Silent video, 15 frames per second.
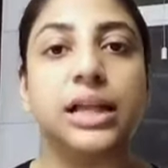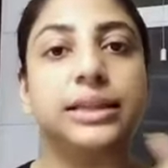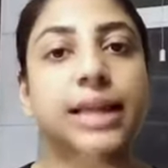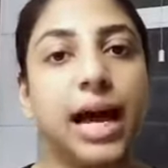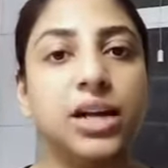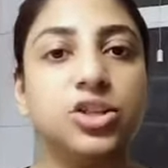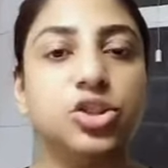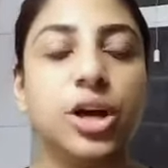
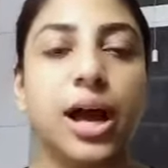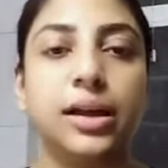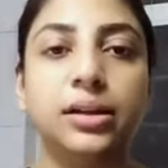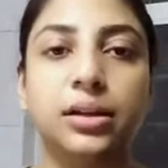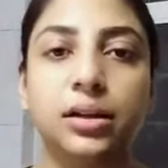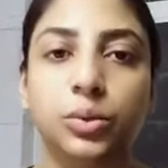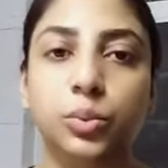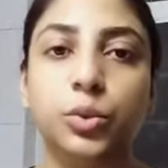That
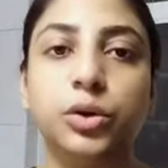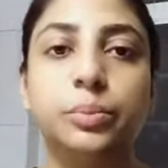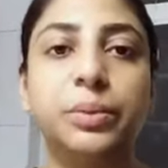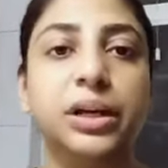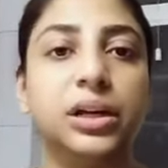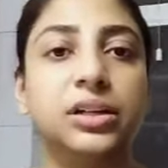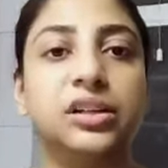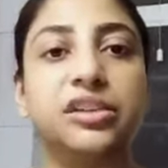channel would
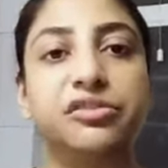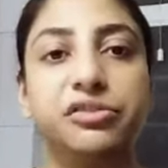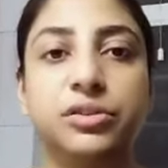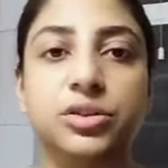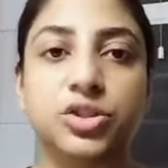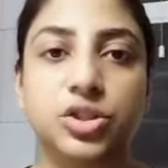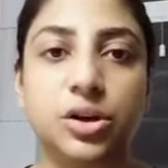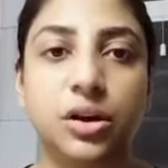be a
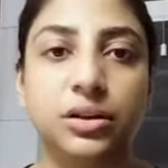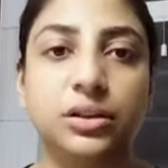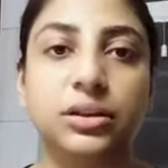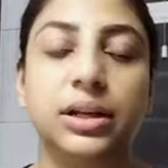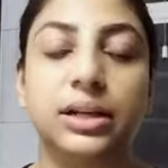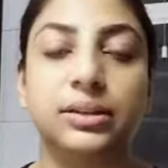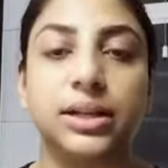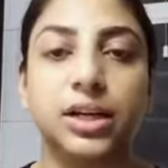different genre
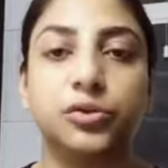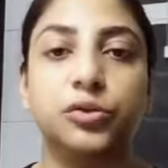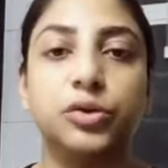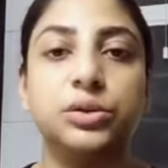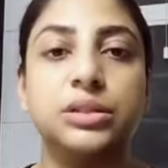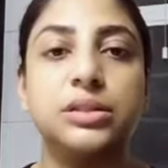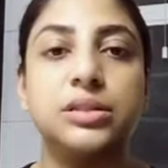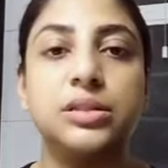and that
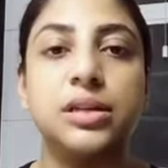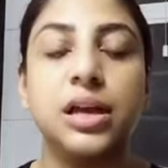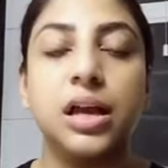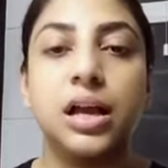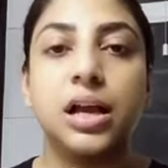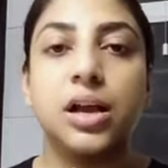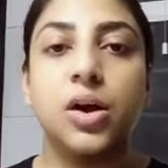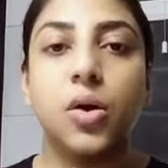would
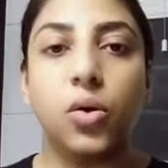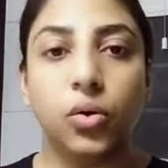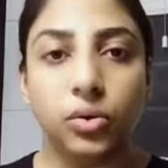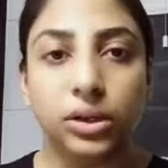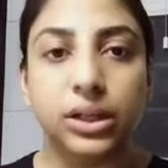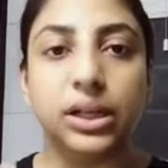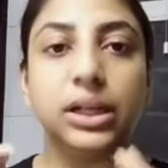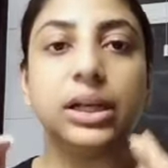
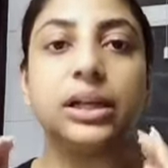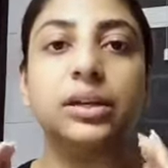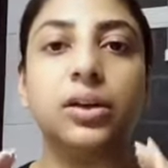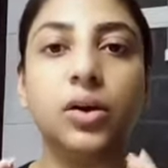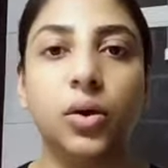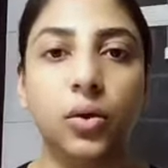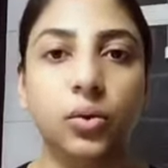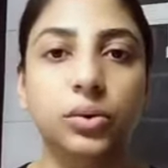only
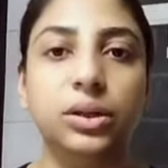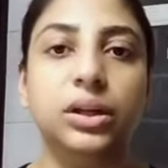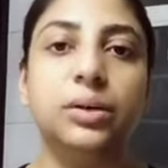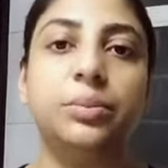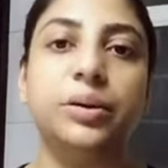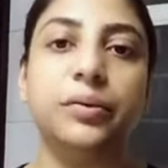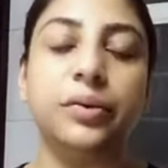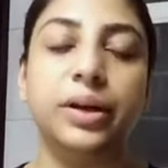and only
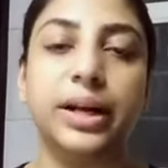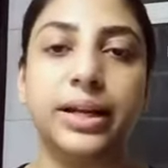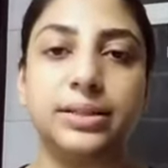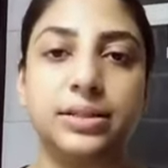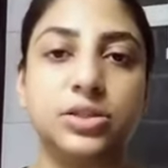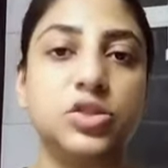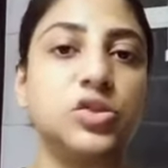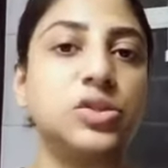be
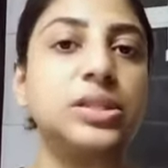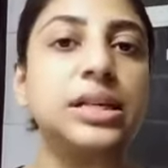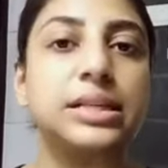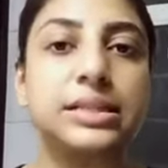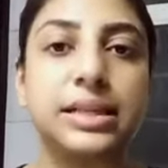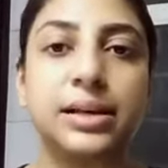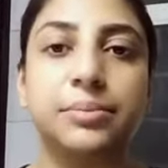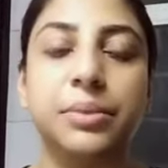related to Six
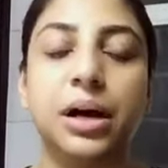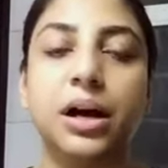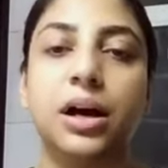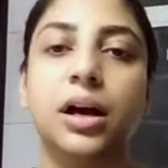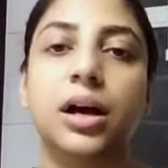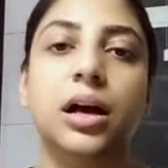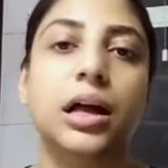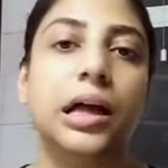
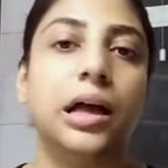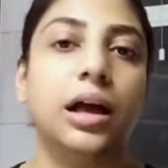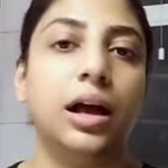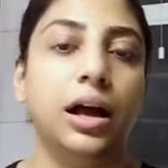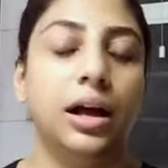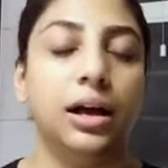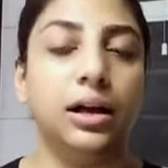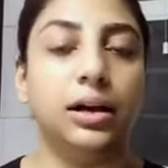Sigma,
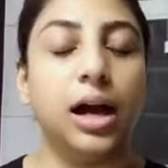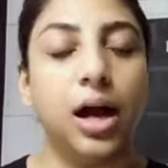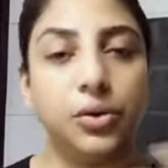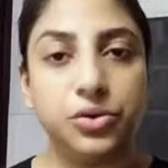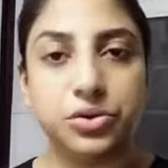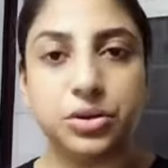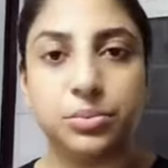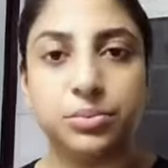uh, how
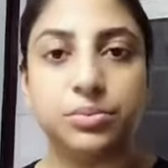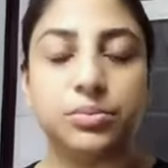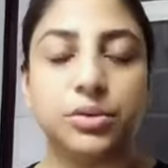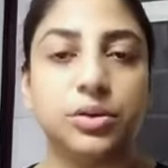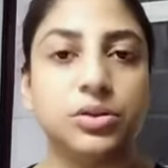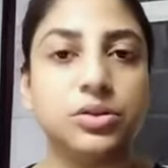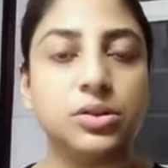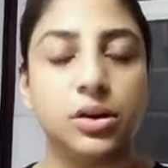you can you
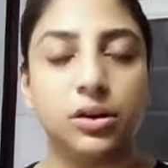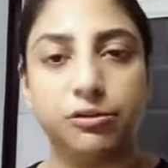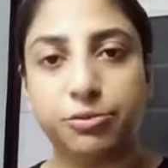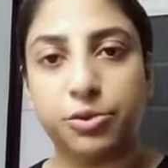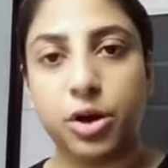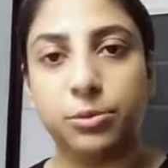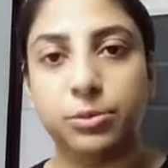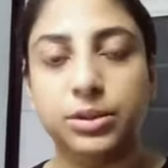know solve
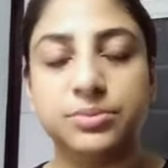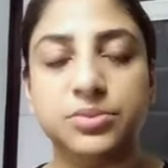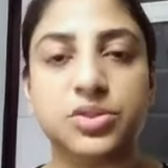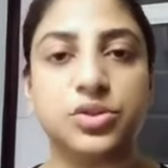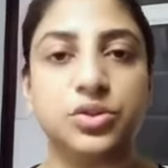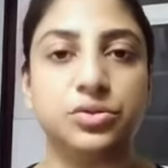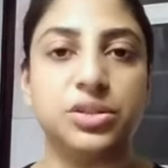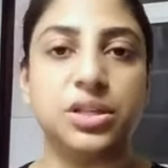
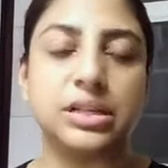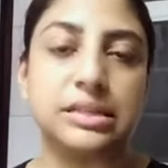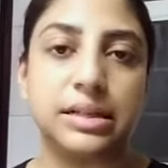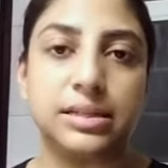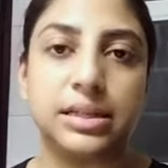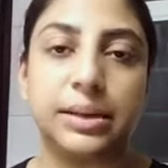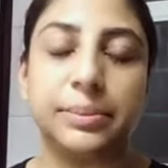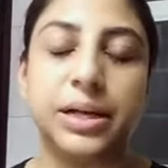problems using
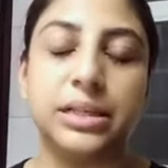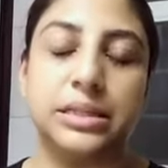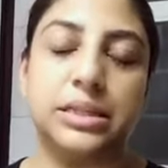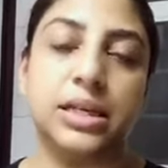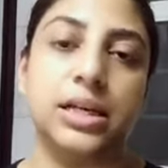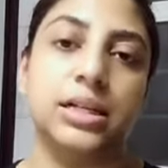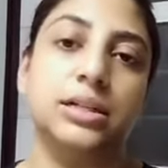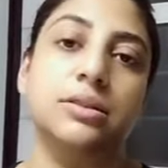Six Sigma
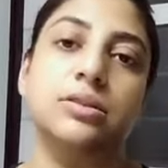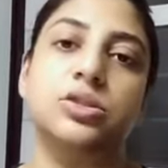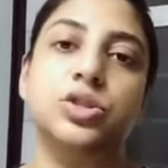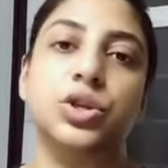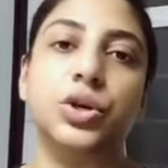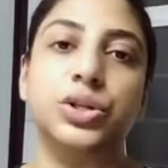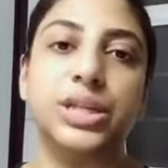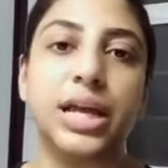skills,
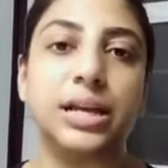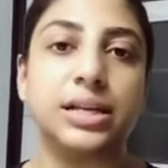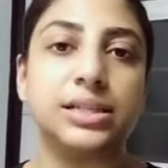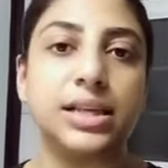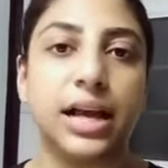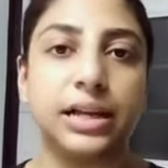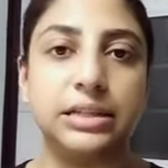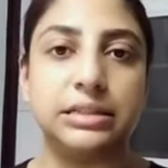your data
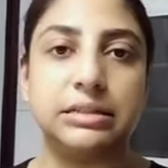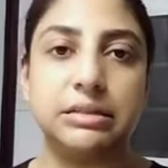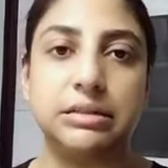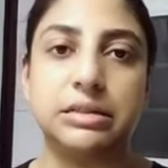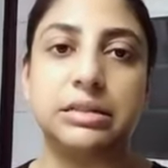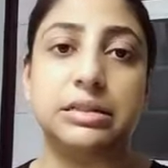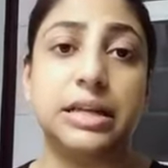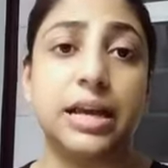
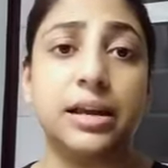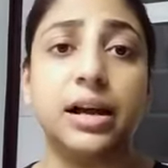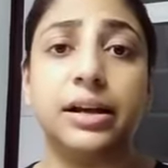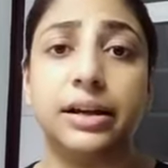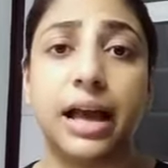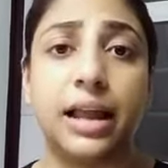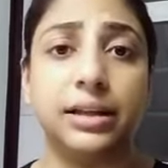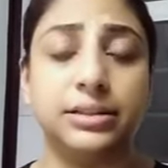scientists, data
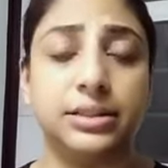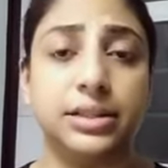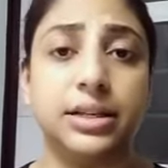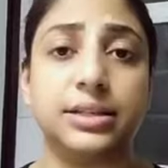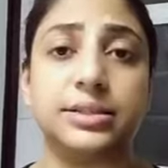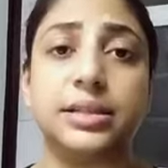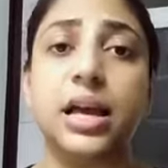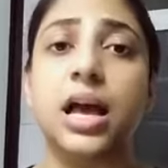
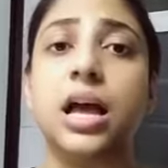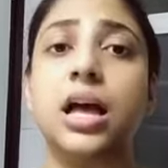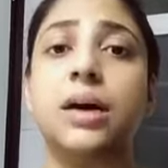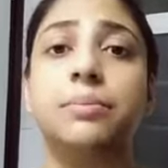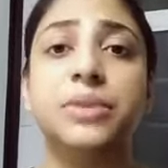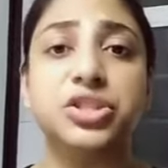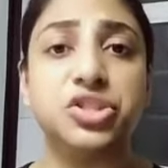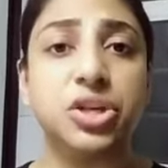analytics,
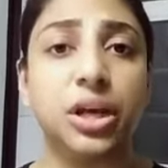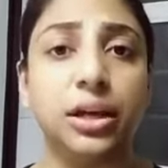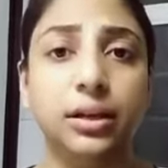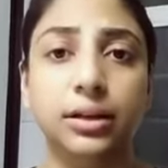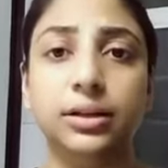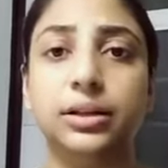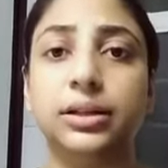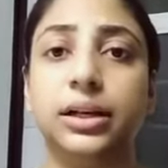machine
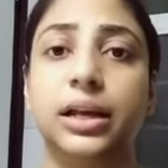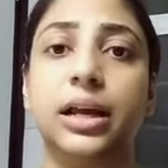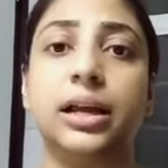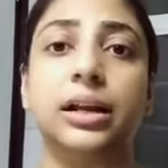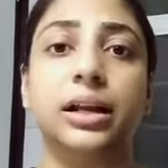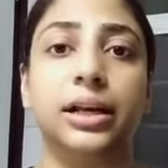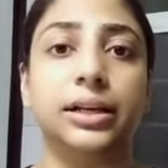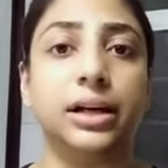
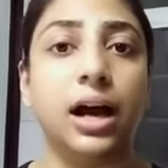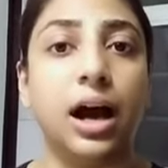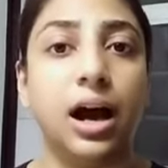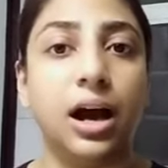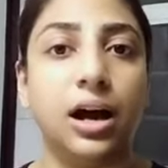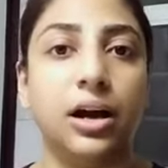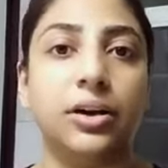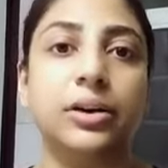learning like
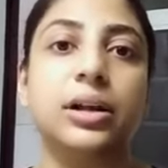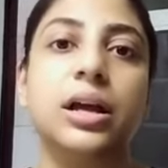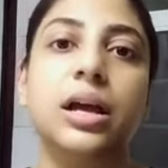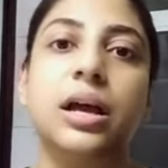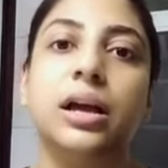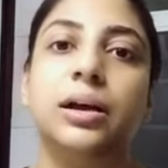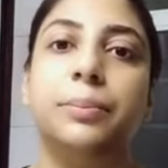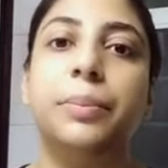R,
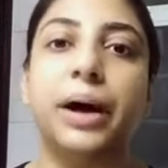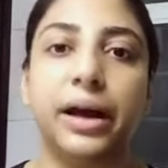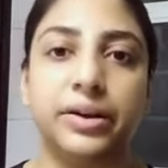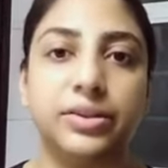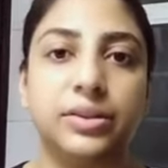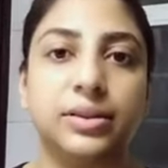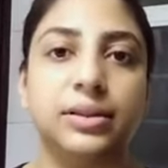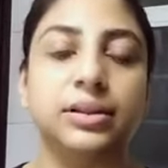
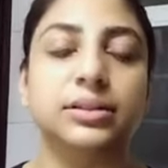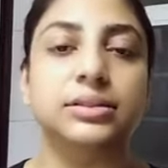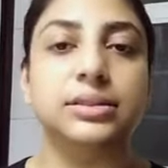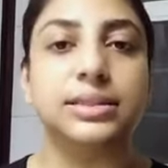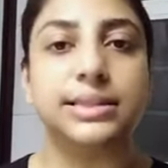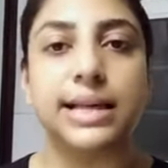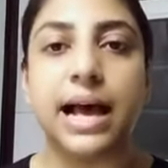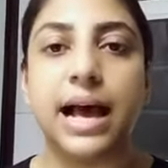Python,
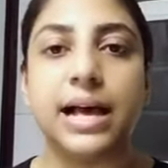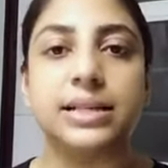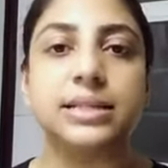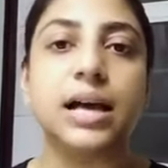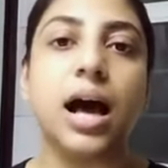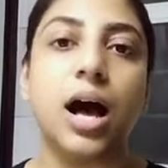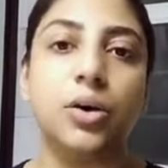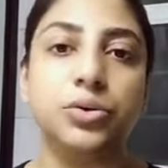SAS,
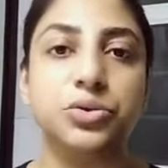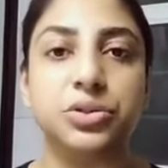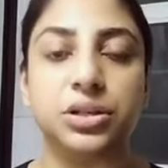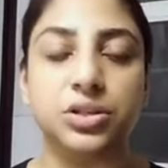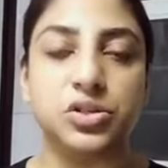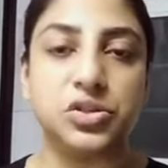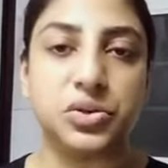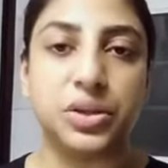how you
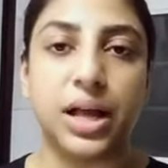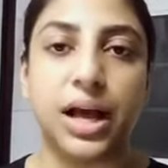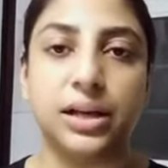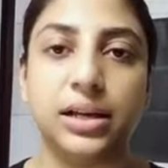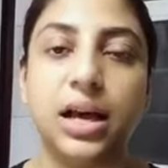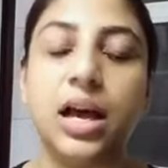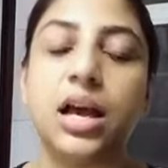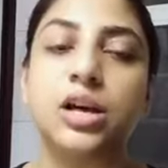can do
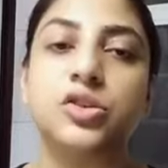that.